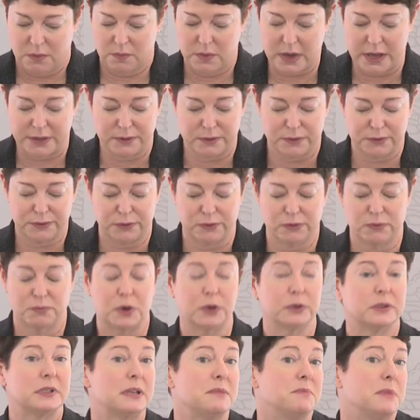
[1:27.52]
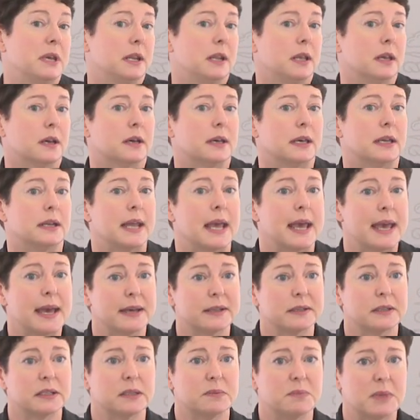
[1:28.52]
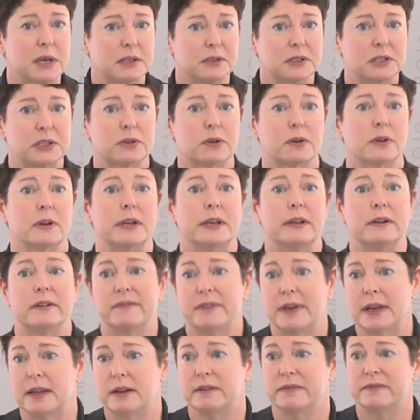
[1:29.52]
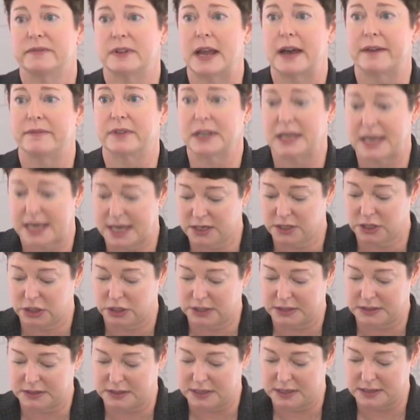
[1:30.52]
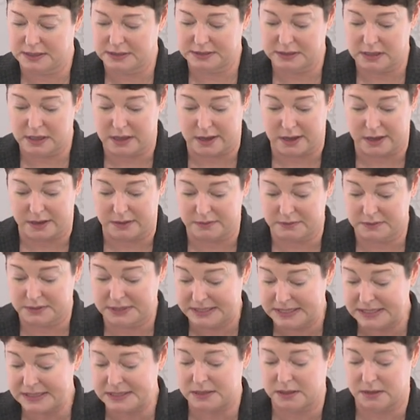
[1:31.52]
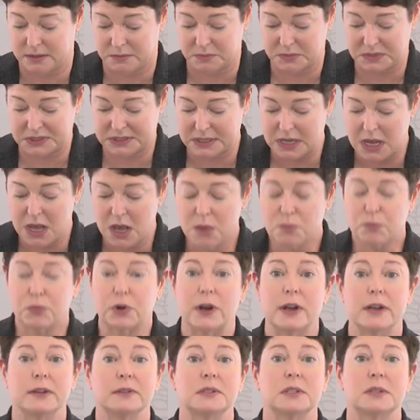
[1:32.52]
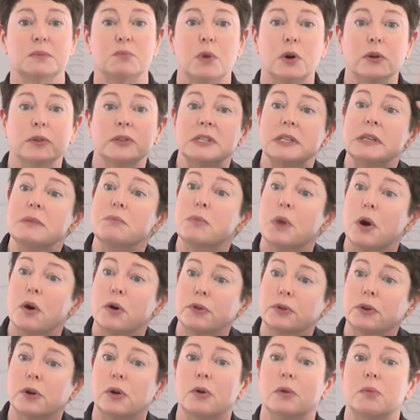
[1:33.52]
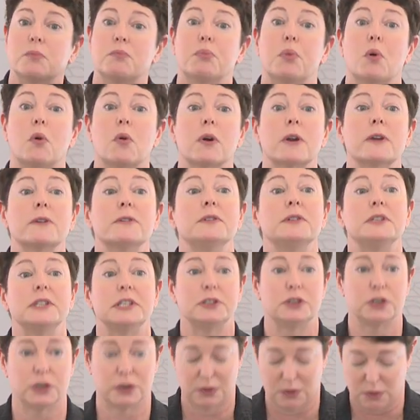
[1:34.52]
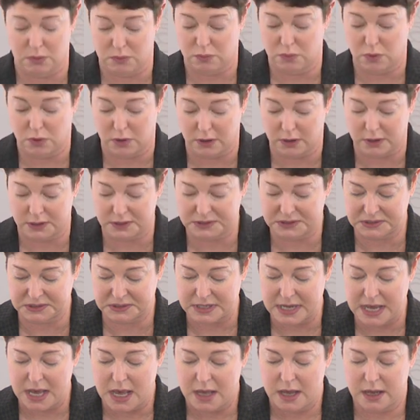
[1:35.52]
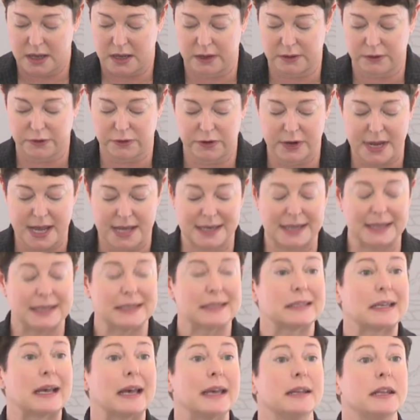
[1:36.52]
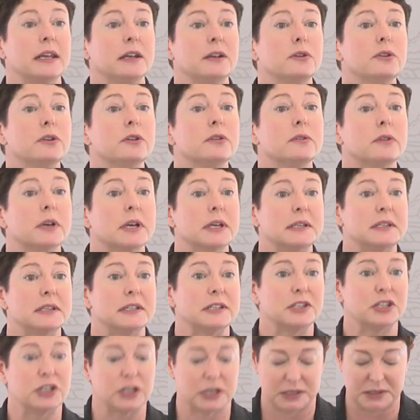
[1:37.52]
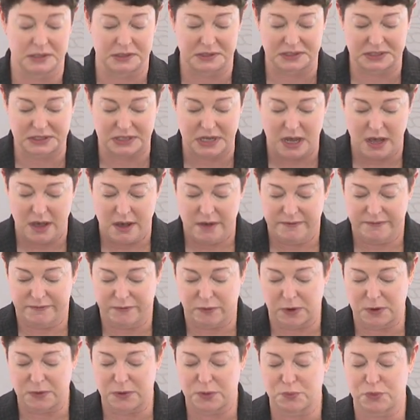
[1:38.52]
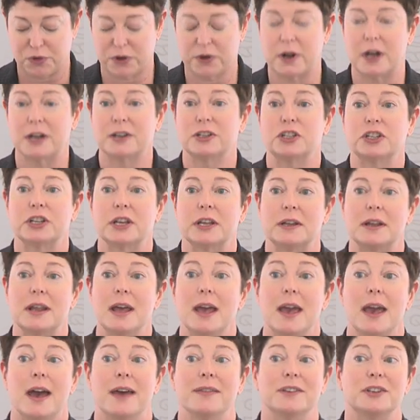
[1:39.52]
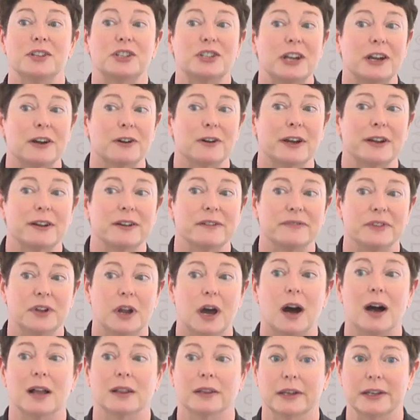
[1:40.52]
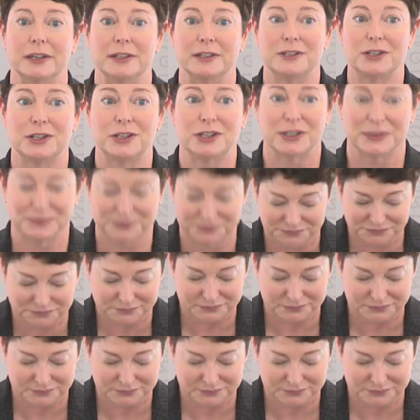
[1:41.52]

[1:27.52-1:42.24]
whether through multimedia enhancements or innovative navigation uh, systems, Brown's multimodal, born digital works uh, create exciting new conditions for the production and the sharing of knowledge.